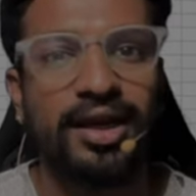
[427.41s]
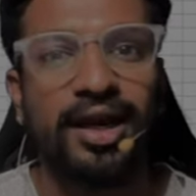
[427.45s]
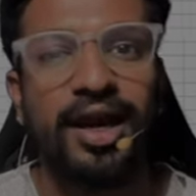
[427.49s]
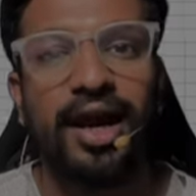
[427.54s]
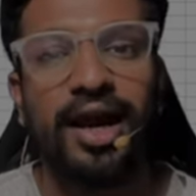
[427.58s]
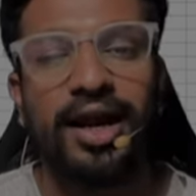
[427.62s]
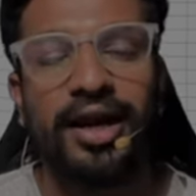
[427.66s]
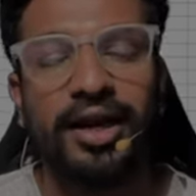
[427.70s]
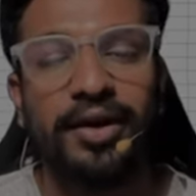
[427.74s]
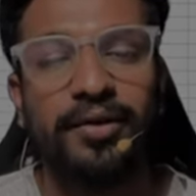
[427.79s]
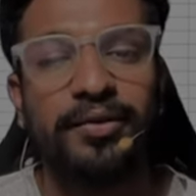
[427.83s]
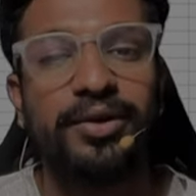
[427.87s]

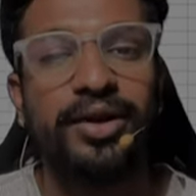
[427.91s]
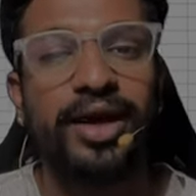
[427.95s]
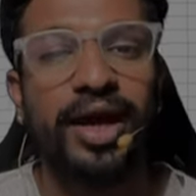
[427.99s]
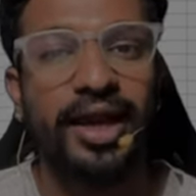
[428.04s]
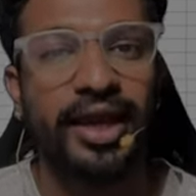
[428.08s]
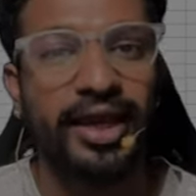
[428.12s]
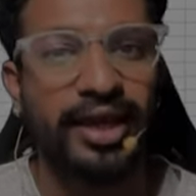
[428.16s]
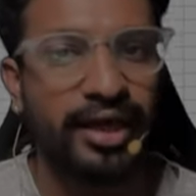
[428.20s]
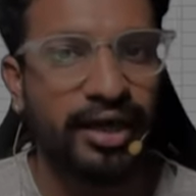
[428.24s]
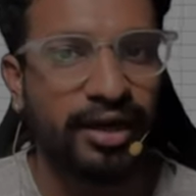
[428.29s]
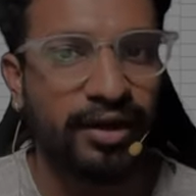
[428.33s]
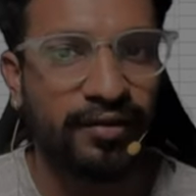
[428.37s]
And I would
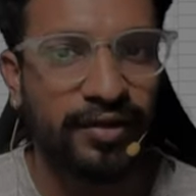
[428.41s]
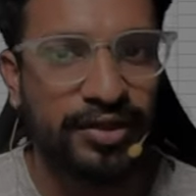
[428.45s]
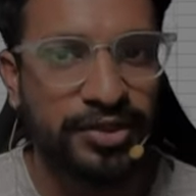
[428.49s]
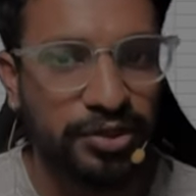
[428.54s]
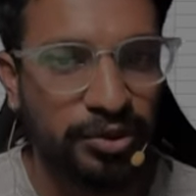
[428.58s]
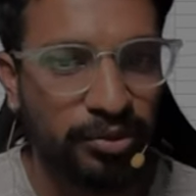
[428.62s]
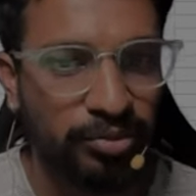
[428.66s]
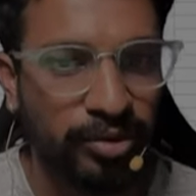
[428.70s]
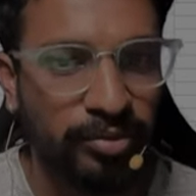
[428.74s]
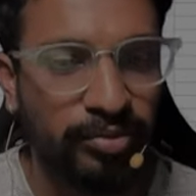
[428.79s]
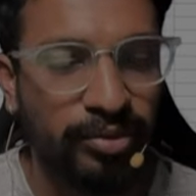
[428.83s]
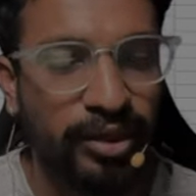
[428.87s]
again request
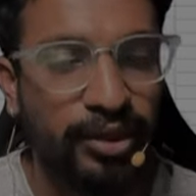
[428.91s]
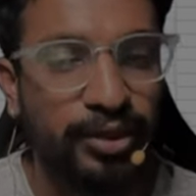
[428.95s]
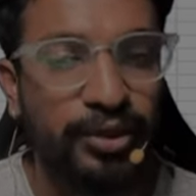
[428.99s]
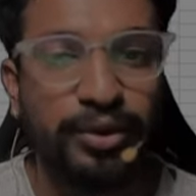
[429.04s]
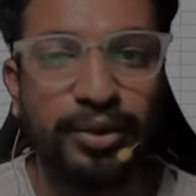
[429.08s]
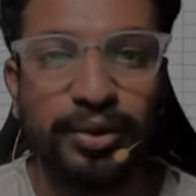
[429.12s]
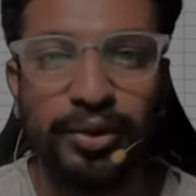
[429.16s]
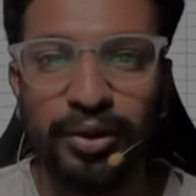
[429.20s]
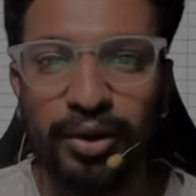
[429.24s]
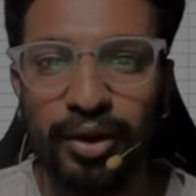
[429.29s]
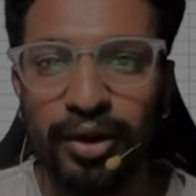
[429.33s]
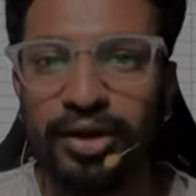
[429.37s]
you people,
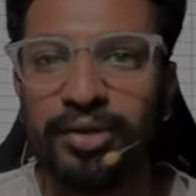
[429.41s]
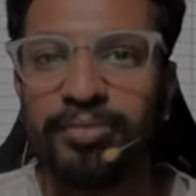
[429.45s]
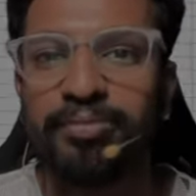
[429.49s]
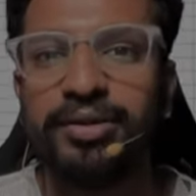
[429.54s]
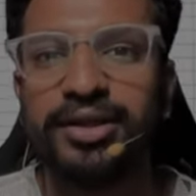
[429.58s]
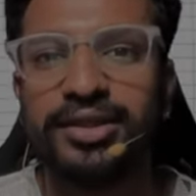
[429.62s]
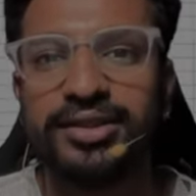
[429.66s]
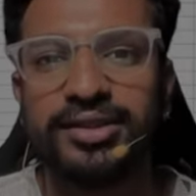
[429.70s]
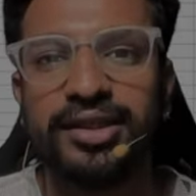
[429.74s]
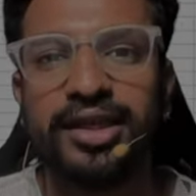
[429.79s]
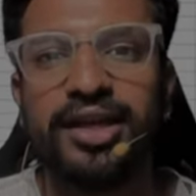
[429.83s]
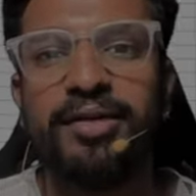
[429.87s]
do not
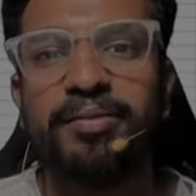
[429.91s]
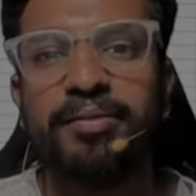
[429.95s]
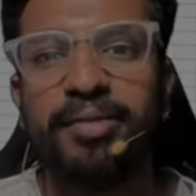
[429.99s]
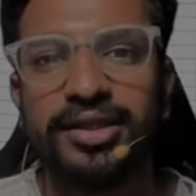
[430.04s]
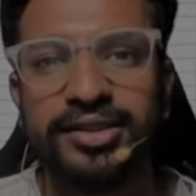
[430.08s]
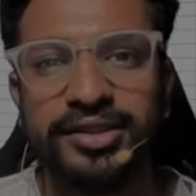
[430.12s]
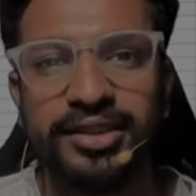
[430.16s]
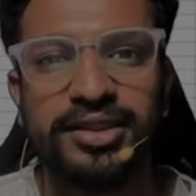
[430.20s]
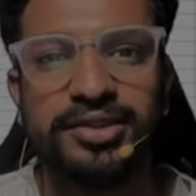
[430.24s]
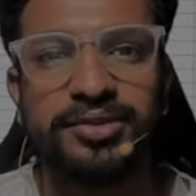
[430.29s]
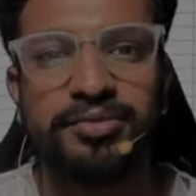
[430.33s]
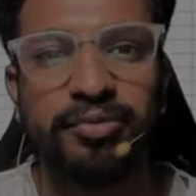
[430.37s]
personally
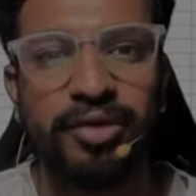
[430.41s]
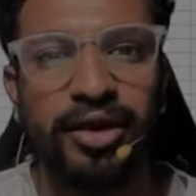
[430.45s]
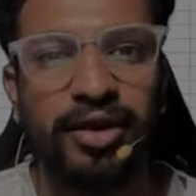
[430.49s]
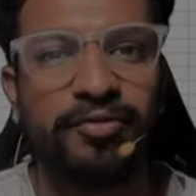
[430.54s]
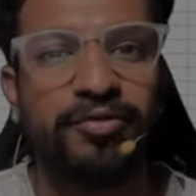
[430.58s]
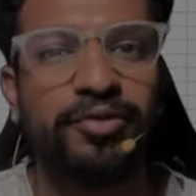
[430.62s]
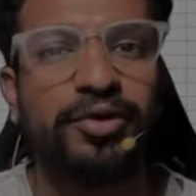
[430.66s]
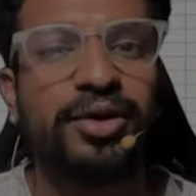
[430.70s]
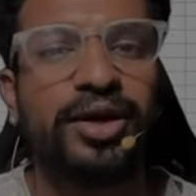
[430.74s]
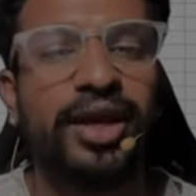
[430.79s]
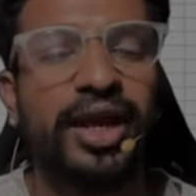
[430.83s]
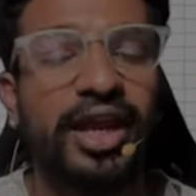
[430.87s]
message me
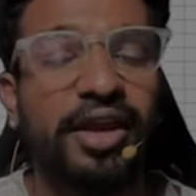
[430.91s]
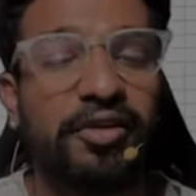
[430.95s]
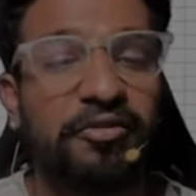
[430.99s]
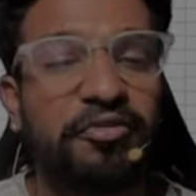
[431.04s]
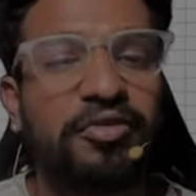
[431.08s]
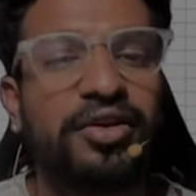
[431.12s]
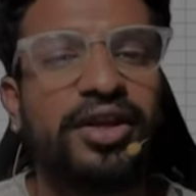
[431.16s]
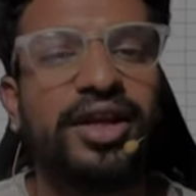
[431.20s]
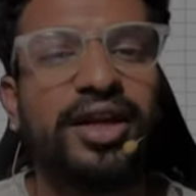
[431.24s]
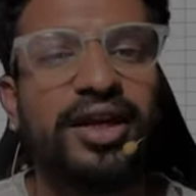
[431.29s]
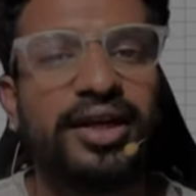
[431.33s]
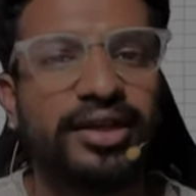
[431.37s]
for
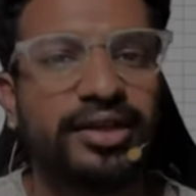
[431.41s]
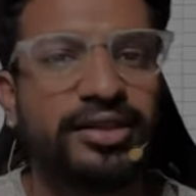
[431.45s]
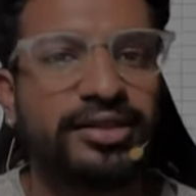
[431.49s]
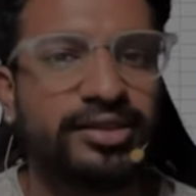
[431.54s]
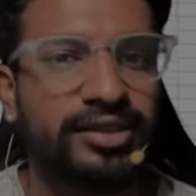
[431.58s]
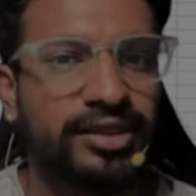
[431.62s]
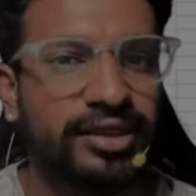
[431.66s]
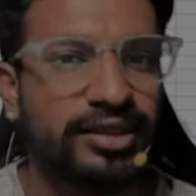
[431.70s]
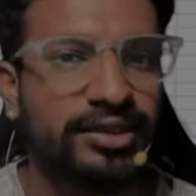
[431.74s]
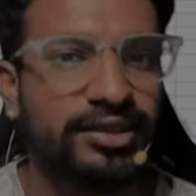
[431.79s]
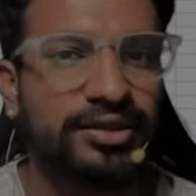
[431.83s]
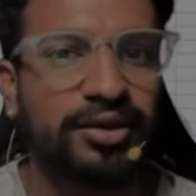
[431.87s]
every little
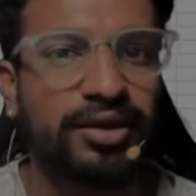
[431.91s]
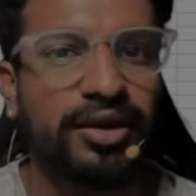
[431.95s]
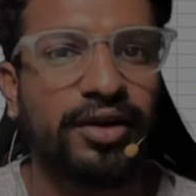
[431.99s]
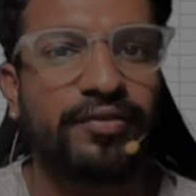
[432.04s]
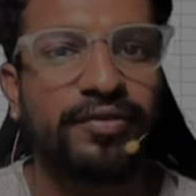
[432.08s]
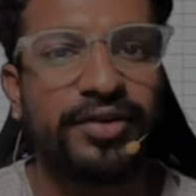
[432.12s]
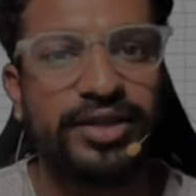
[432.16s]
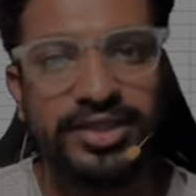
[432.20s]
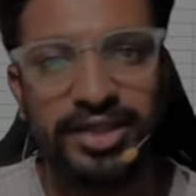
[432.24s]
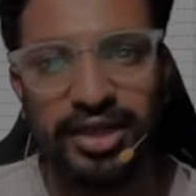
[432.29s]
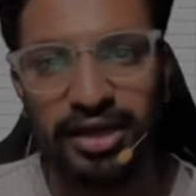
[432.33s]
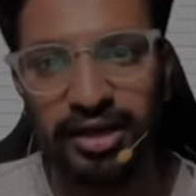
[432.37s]
things or
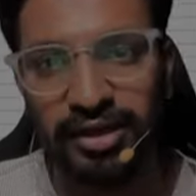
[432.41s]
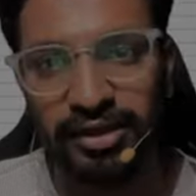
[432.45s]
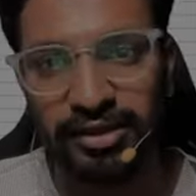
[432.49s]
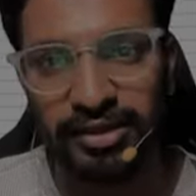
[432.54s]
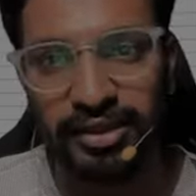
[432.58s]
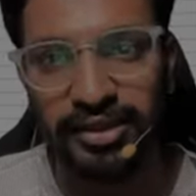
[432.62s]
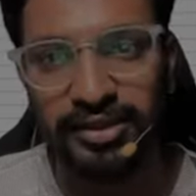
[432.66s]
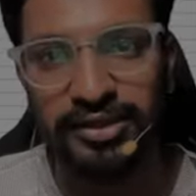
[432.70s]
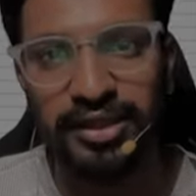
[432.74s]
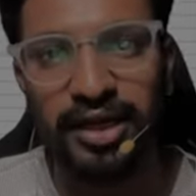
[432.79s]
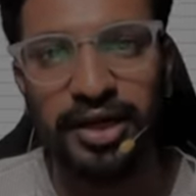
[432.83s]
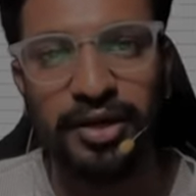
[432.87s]
every general
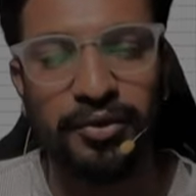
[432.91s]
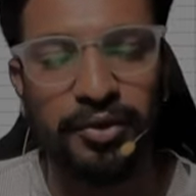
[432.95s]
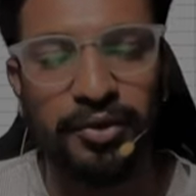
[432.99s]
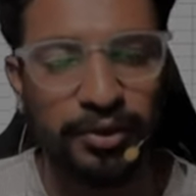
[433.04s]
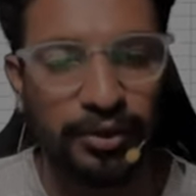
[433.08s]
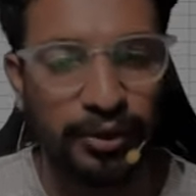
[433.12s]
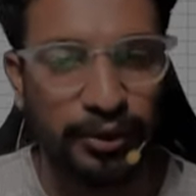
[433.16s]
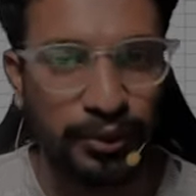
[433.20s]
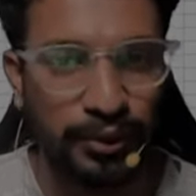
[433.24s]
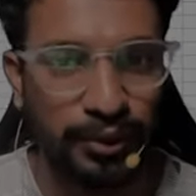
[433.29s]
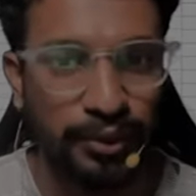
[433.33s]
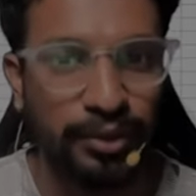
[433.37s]
things that you want
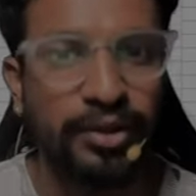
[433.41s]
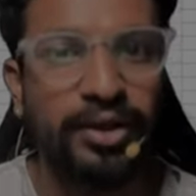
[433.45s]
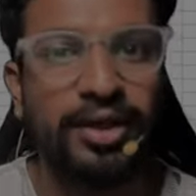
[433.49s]
to know.